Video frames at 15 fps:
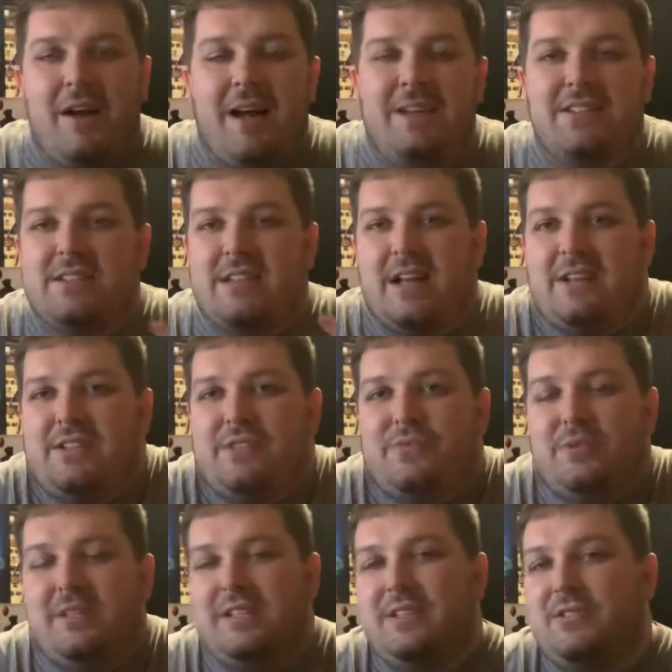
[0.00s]
I just I just
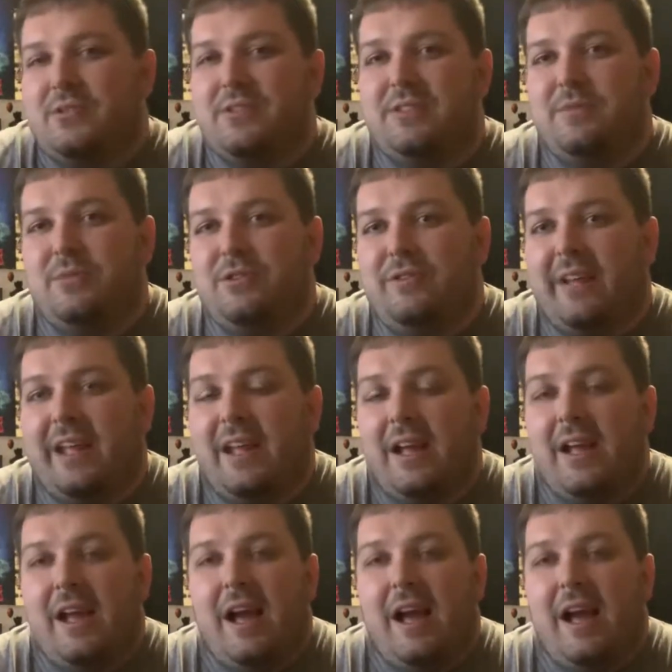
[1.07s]
really enjoyed the movie.